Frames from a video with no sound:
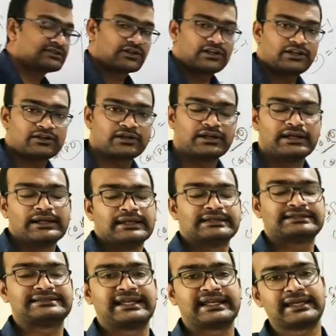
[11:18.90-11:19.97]
called your
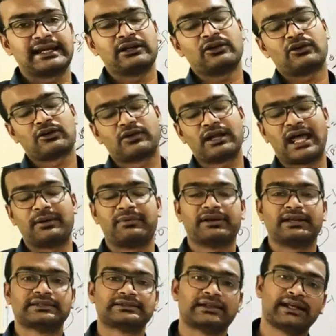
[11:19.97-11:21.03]
second order
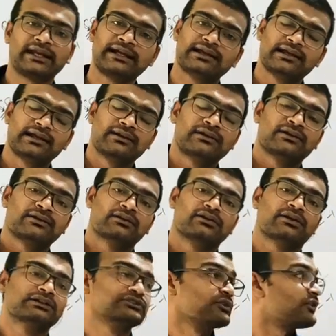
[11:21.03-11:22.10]
hybridization, and
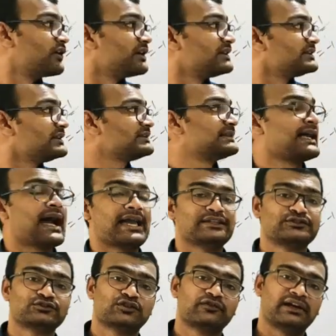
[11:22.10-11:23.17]
also called it is
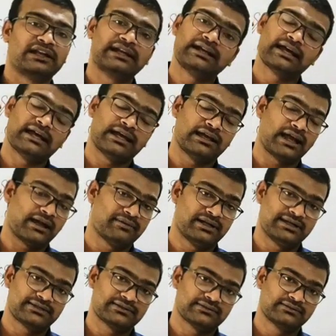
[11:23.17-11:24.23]
isovalent
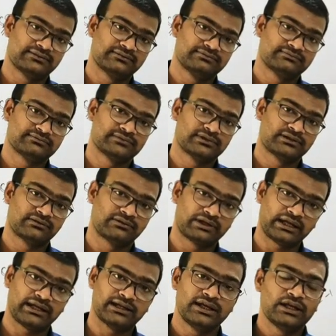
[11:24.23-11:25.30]
hybridization.
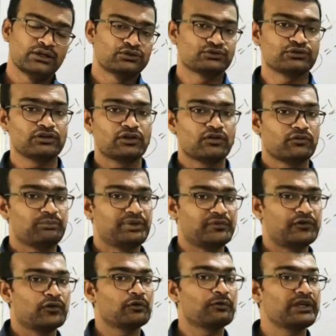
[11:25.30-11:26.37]
Okay, so
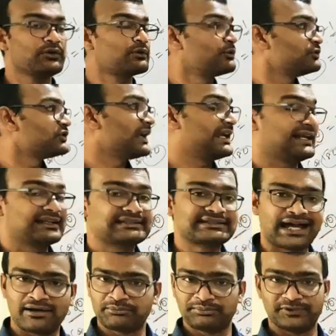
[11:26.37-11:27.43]
before we go to the
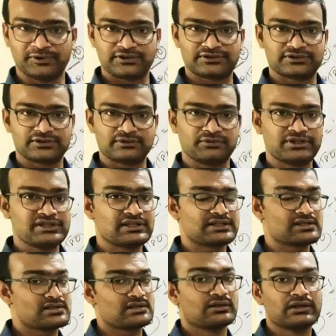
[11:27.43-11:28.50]
examples, we
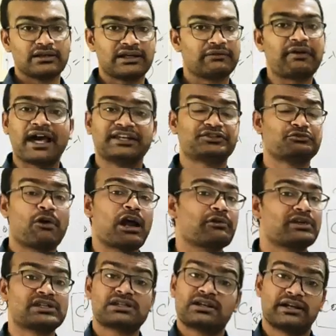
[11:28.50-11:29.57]
just revise what
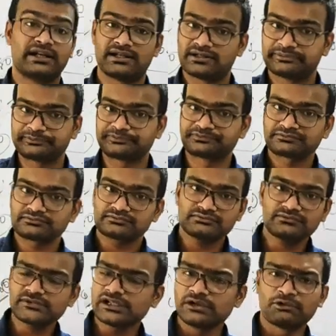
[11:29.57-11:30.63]
we studied,
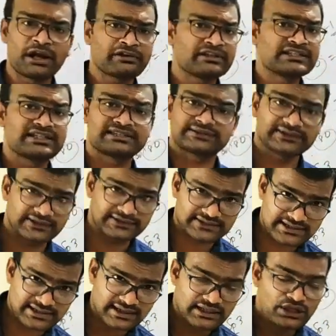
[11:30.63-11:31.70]
what is
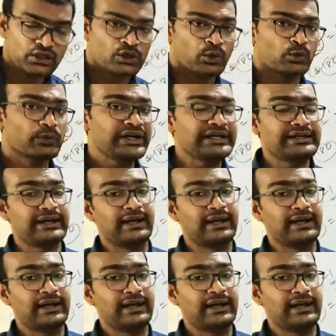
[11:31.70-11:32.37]
discussed. We